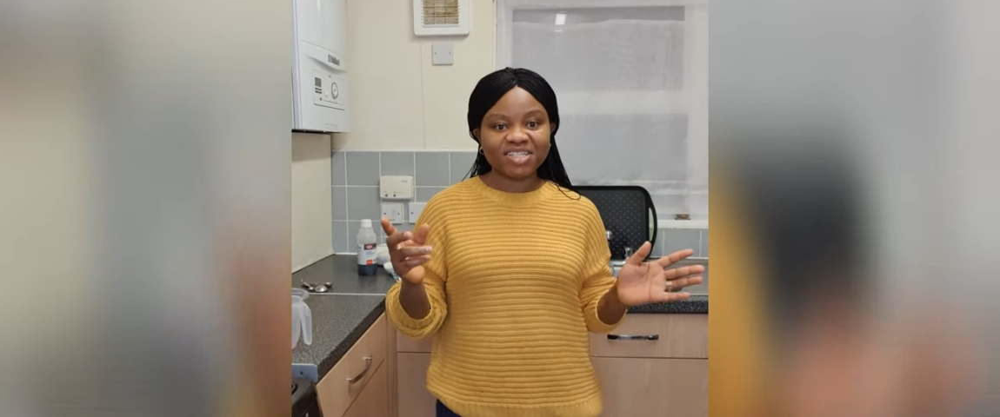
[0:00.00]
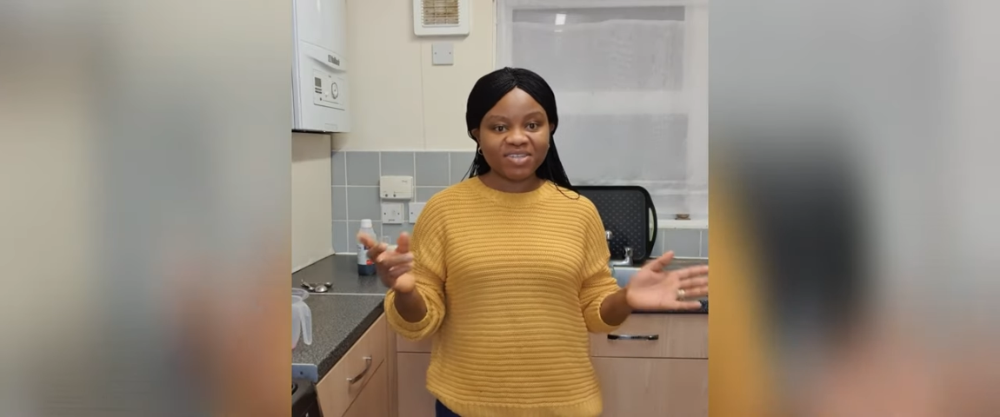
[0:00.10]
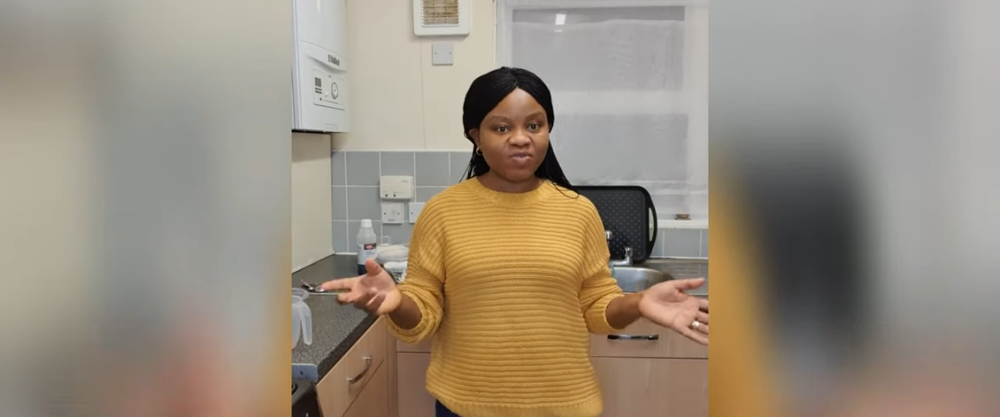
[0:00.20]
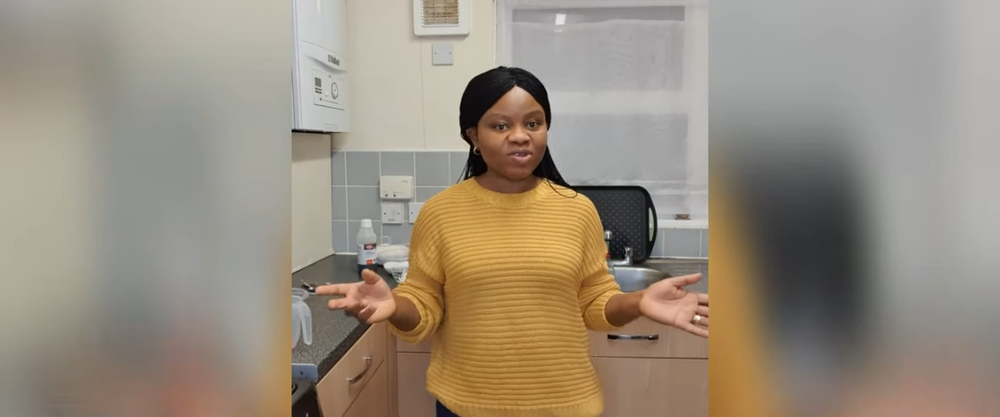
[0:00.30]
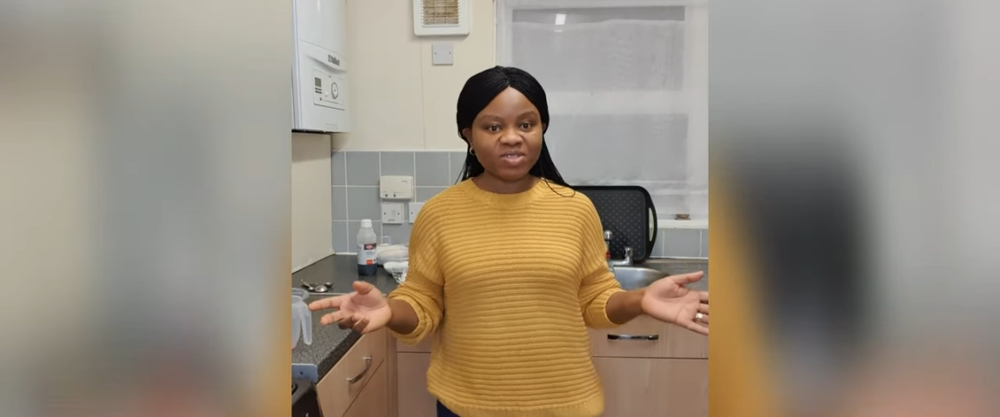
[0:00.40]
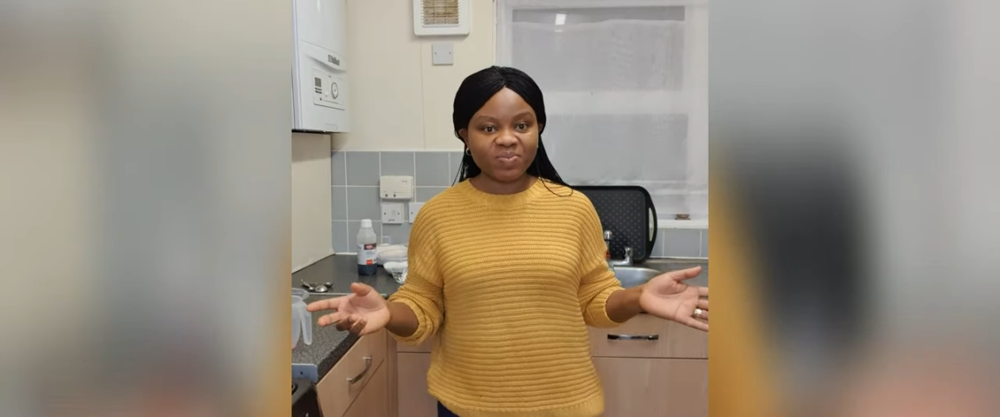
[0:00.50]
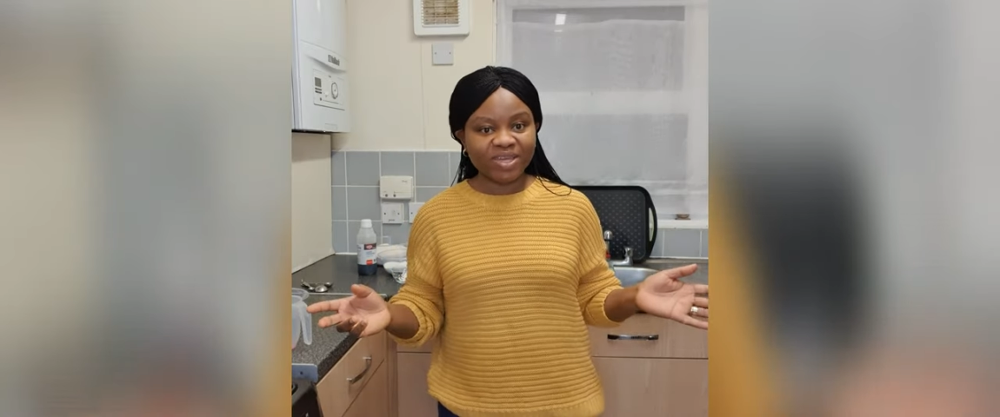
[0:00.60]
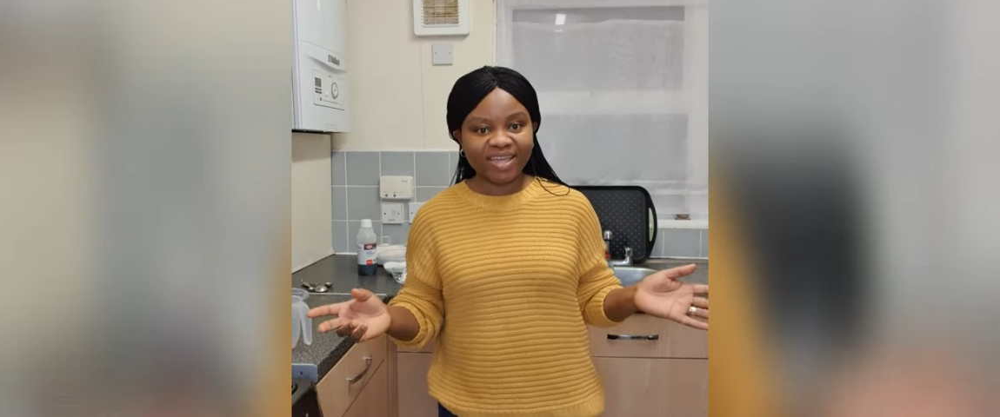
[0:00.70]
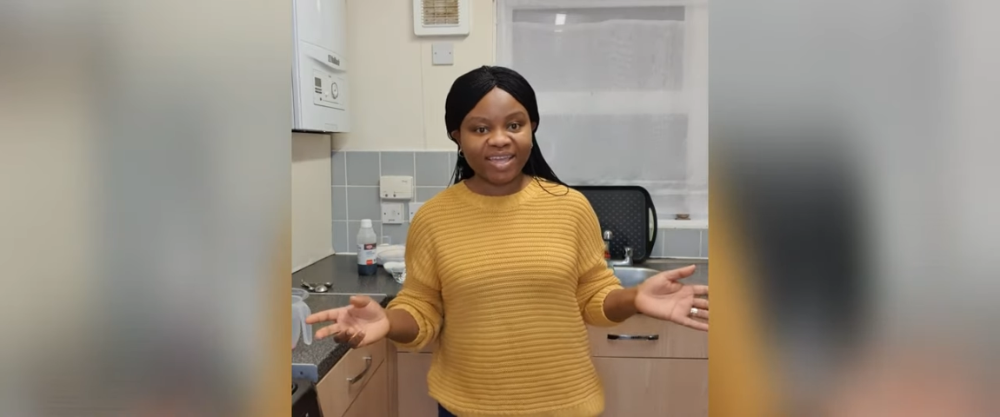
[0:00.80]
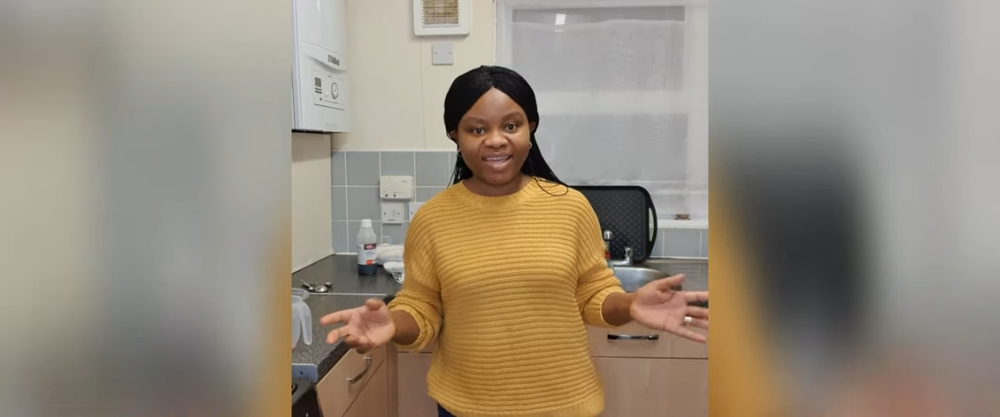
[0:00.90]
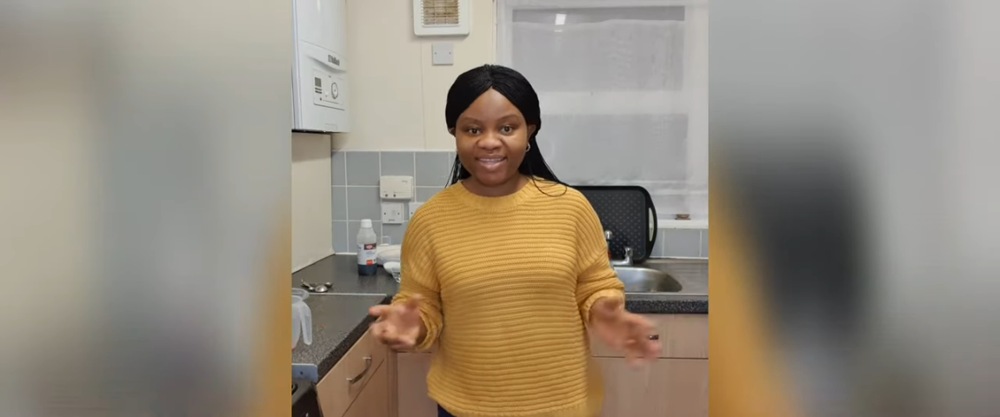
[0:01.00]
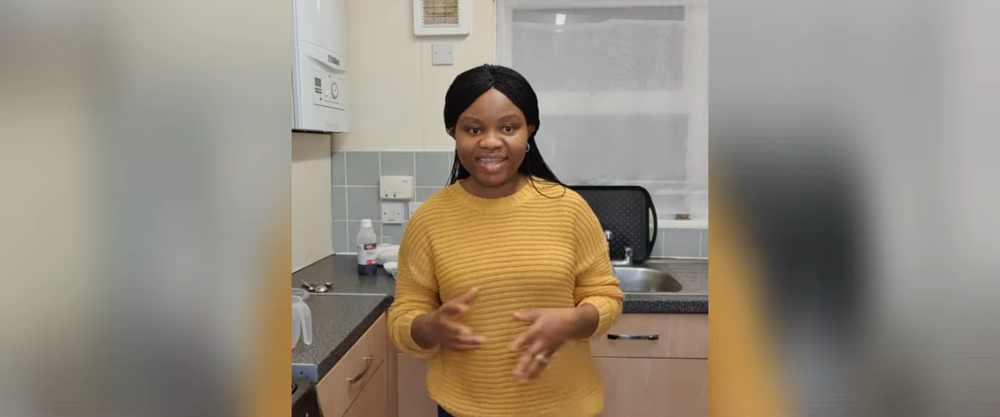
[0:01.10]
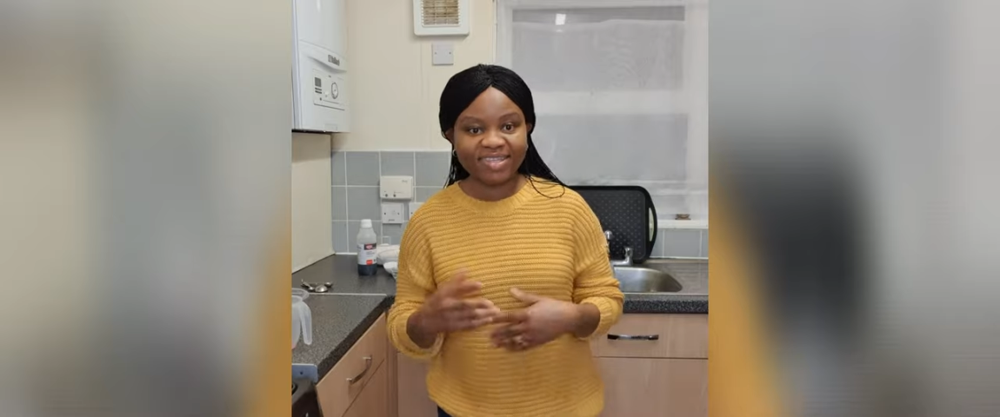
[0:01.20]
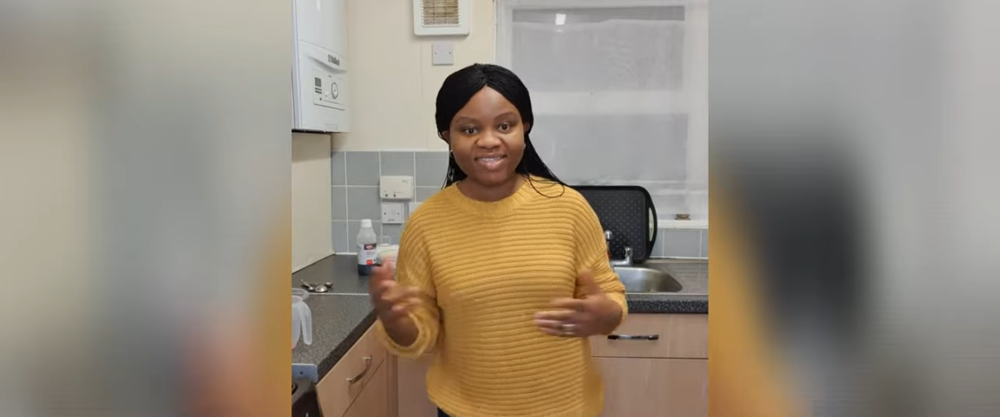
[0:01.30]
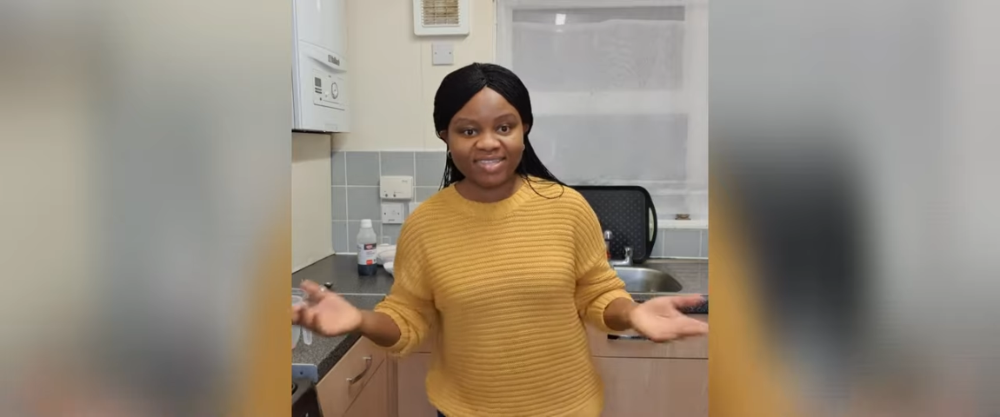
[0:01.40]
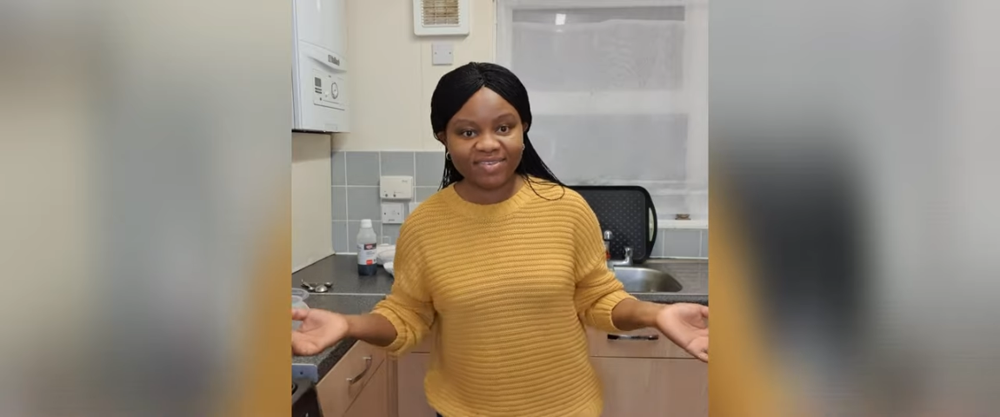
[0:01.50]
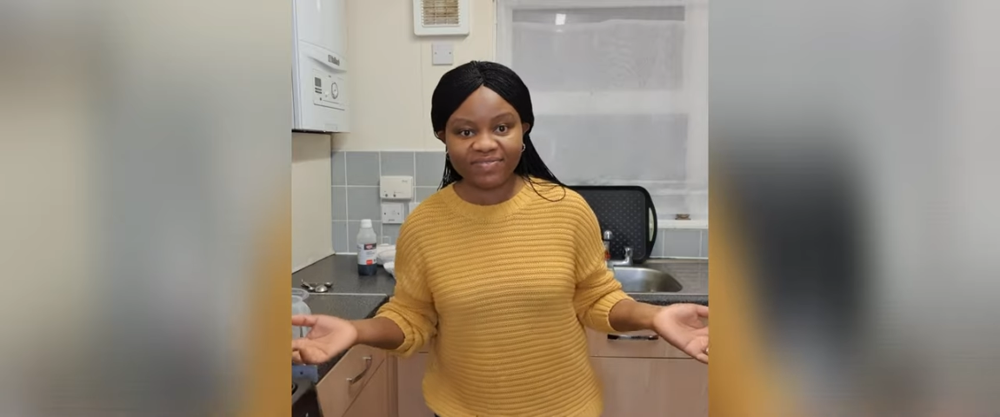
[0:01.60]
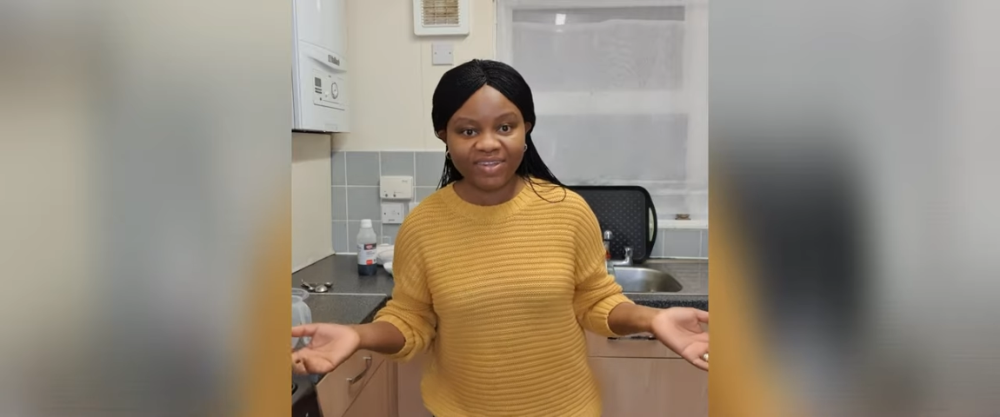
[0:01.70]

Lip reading: she wants to make a cake, that's the